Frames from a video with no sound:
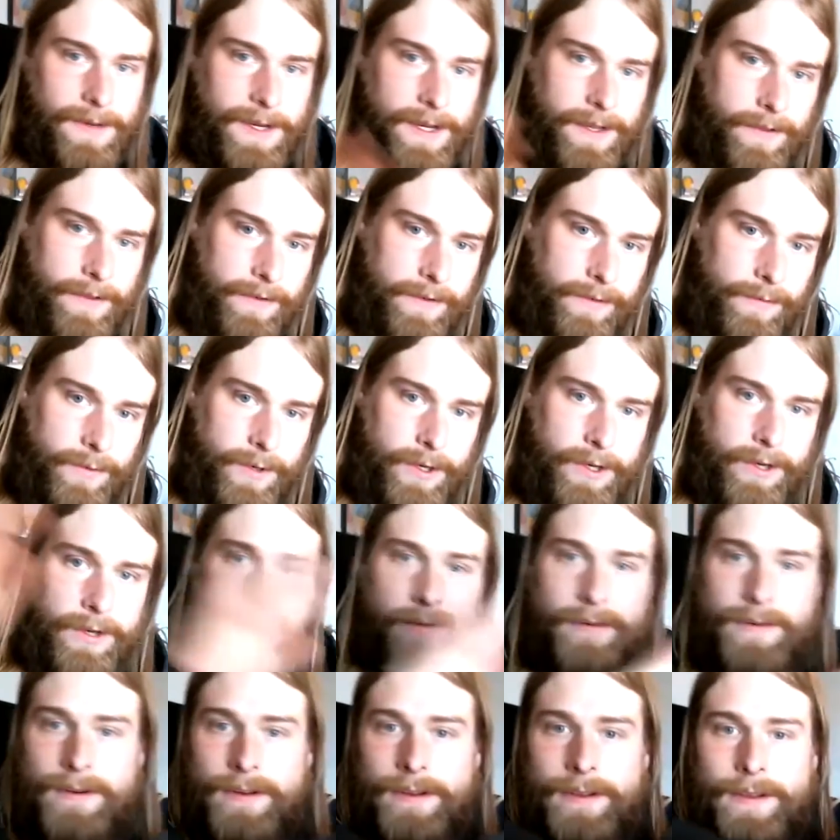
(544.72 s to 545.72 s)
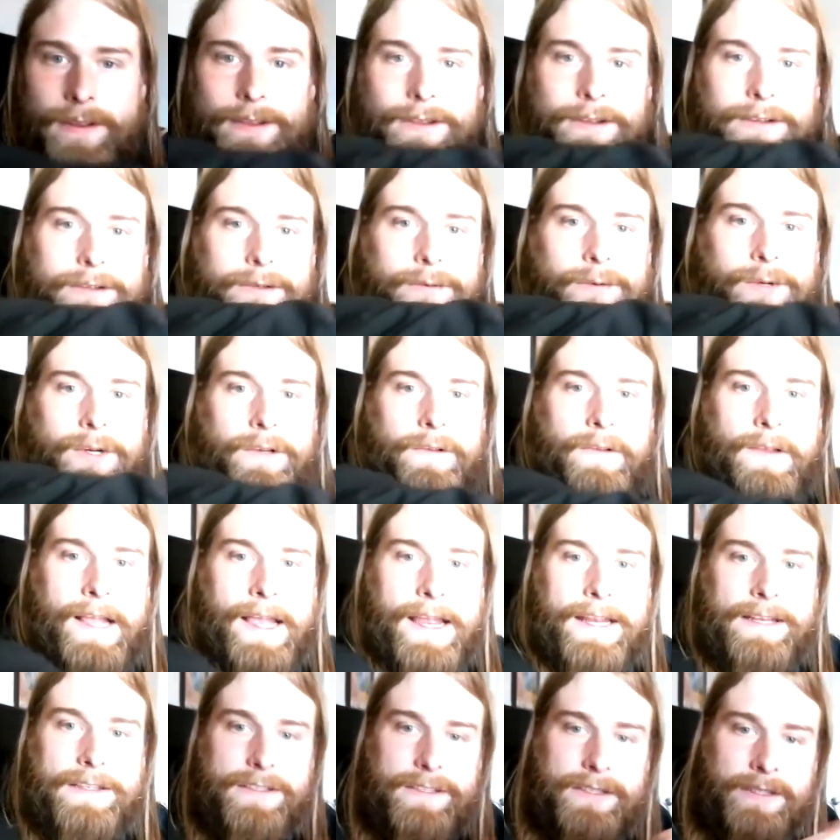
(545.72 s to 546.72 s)
man, there's weird
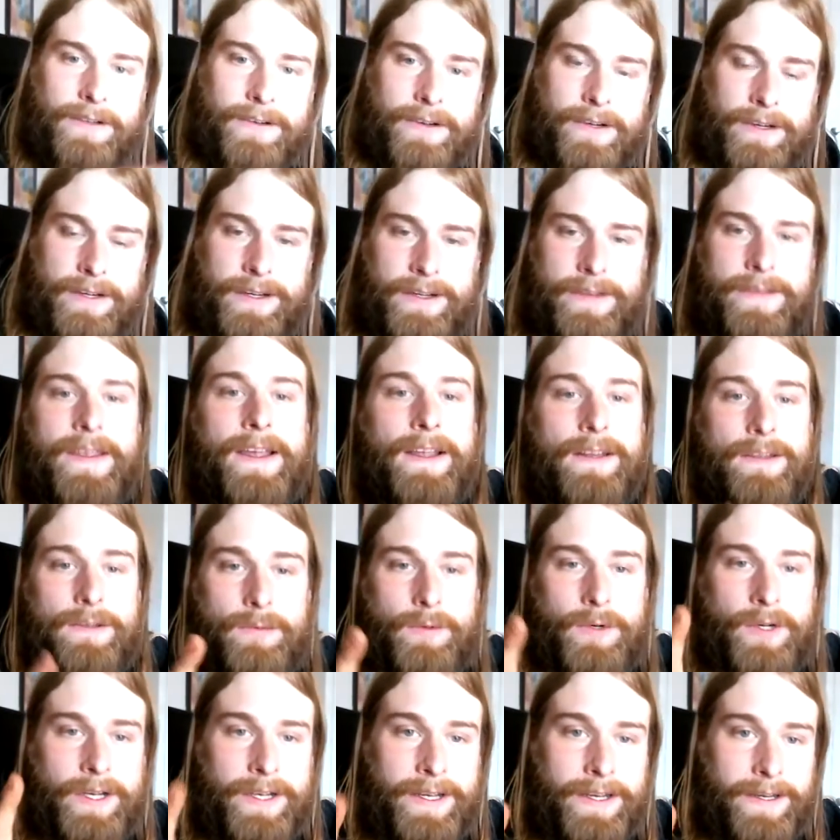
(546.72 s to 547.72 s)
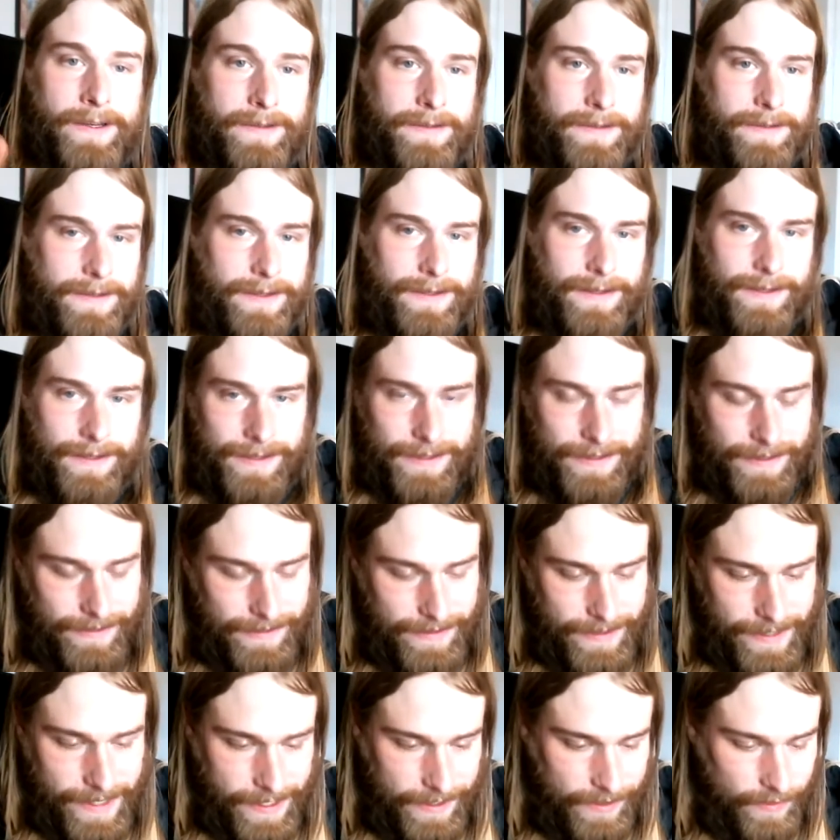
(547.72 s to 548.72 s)
lights going on. That's
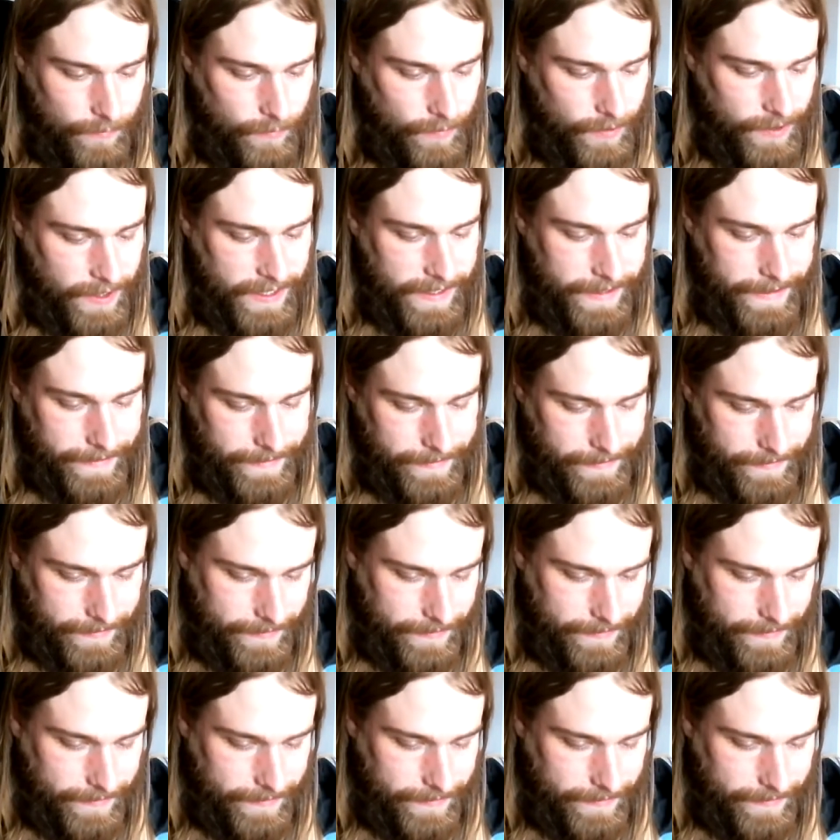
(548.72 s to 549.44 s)
why,